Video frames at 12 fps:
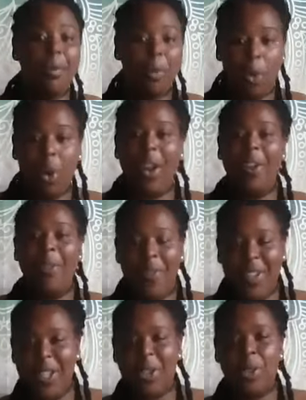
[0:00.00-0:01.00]
quite
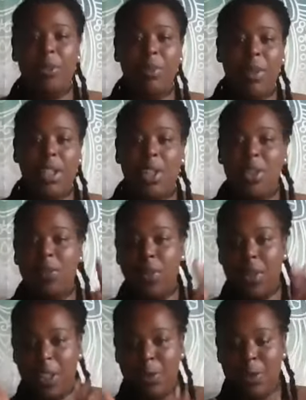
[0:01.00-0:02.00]
fierce competition for
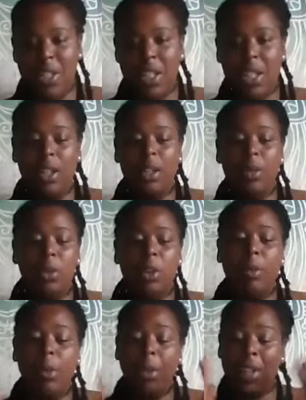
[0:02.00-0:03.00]
this particular role,
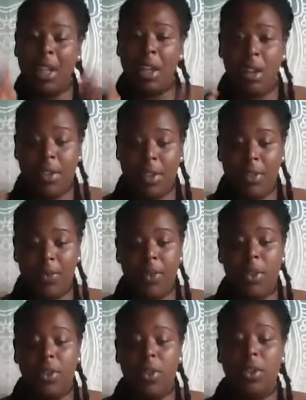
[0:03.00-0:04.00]
but what they're asking for
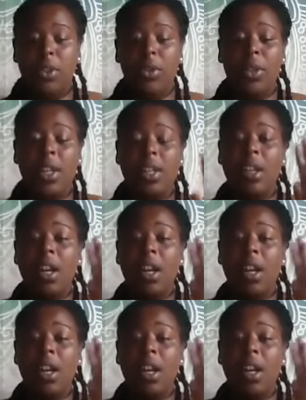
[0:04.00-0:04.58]
you to do is